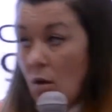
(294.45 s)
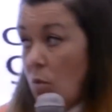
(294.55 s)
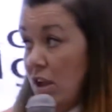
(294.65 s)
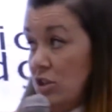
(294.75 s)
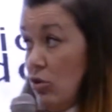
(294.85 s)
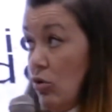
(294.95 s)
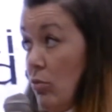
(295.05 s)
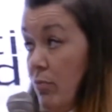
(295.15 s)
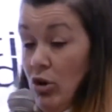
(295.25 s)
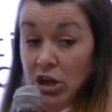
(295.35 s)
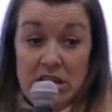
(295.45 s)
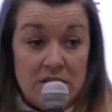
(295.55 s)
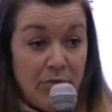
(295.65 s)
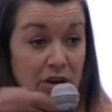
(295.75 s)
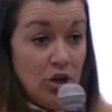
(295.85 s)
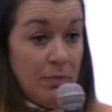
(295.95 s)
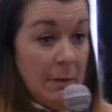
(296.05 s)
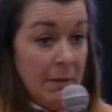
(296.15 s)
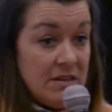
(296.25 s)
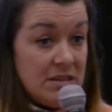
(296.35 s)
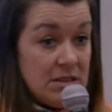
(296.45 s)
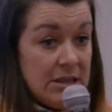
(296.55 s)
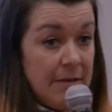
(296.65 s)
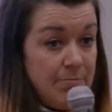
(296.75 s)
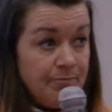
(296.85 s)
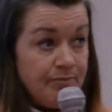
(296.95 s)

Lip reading: when you're looking to bring new people into the team,